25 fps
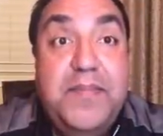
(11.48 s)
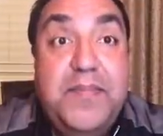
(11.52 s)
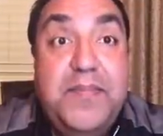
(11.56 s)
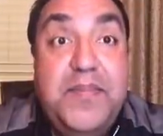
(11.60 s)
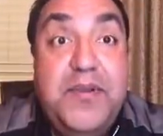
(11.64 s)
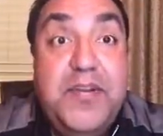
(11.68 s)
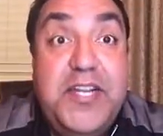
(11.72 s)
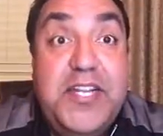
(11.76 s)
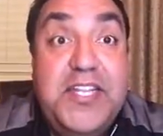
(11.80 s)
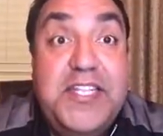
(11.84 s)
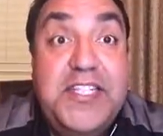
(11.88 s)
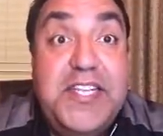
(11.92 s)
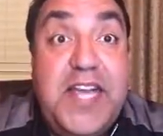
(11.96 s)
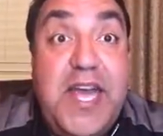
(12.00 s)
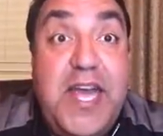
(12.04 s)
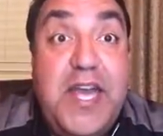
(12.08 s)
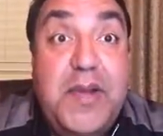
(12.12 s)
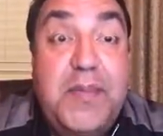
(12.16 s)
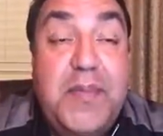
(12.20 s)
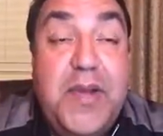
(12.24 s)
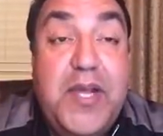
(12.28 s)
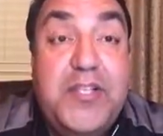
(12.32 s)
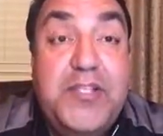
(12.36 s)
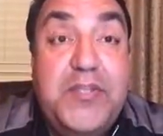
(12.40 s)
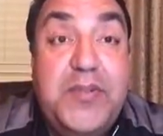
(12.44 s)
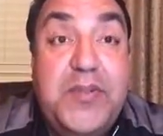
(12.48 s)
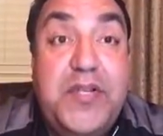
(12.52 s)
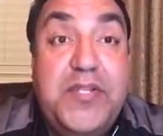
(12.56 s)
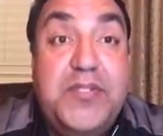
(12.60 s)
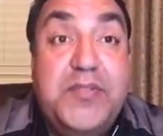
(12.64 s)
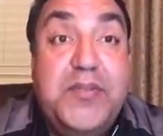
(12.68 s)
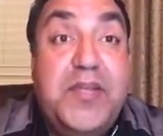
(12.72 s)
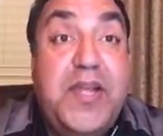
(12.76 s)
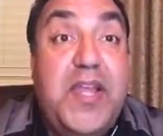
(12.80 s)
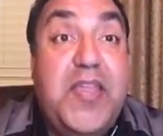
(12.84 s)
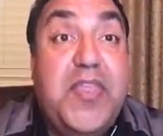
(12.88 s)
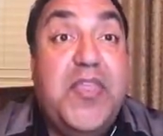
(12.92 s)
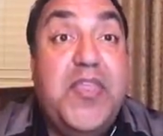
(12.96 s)
Pretty excited about doing it.
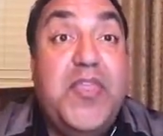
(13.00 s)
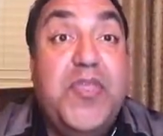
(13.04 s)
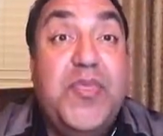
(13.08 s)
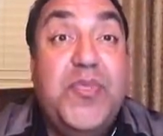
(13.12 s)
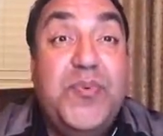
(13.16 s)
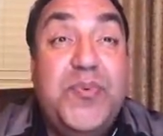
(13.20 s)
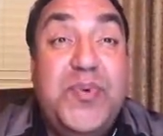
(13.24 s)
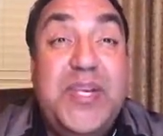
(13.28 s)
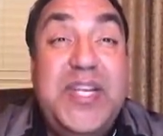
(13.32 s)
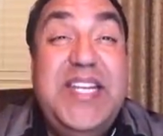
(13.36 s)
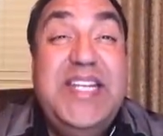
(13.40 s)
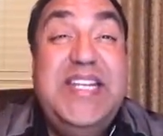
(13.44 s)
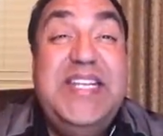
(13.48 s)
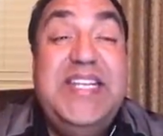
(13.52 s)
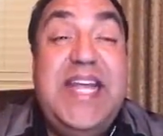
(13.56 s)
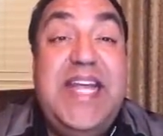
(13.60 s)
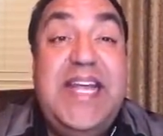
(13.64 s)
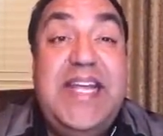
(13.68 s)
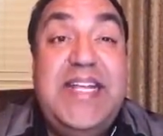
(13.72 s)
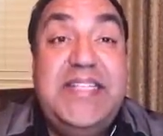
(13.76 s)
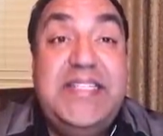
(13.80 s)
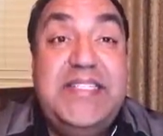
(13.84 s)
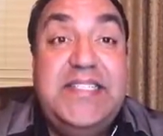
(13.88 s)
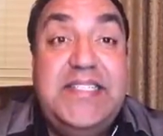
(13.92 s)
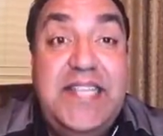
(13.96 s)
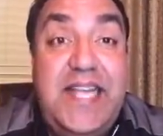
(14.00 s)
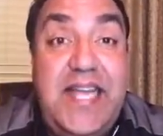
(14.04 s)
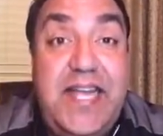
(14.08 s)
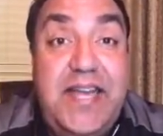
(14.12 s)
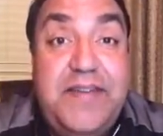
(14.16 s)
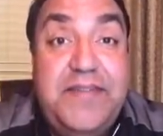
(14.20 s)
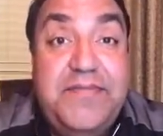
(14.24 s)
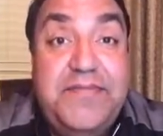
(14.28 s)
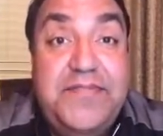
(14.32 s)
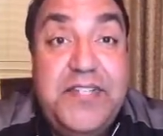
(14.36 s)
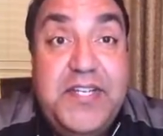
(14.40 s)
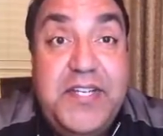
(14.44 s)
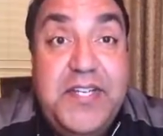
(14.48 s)
So we got 3 days
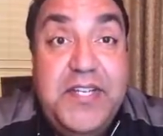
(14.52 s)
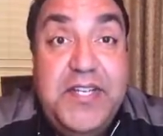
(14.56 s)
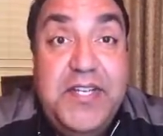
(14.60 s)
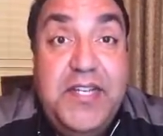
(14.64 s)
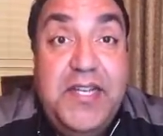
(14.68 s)
left.